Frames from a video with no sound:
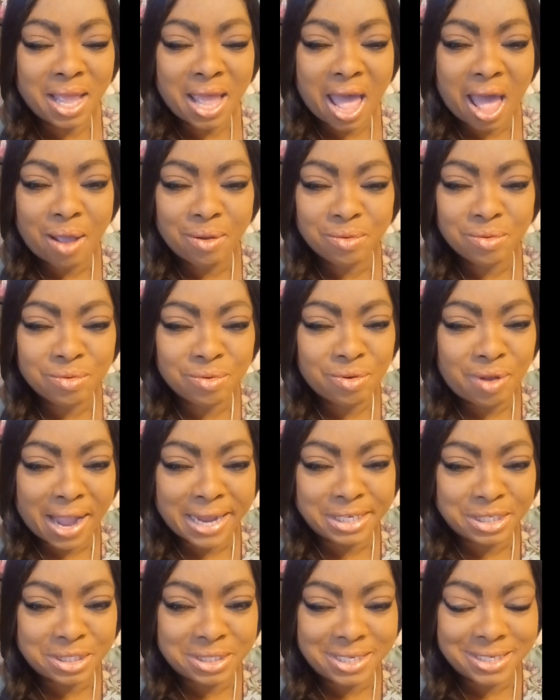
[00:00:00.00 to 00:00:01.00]
how
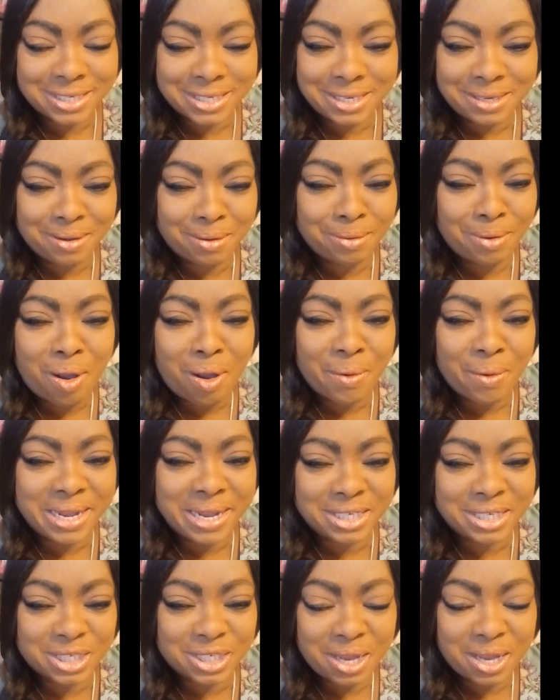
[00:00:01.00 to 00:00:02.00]
righteous and
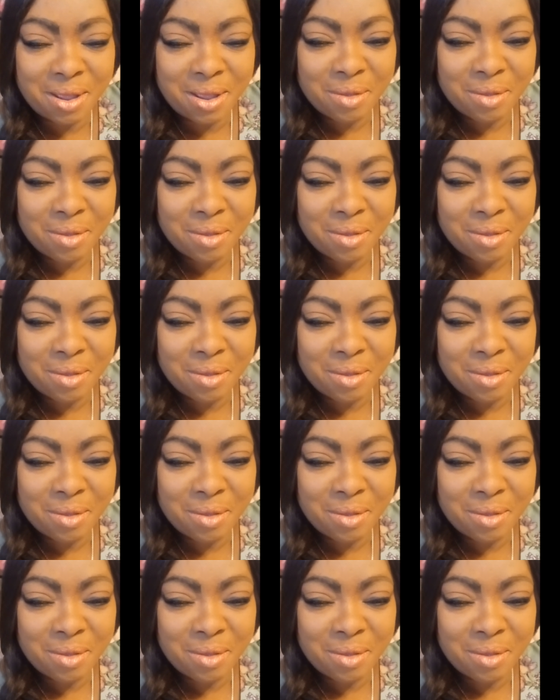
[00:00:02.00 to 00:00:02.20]
glorious,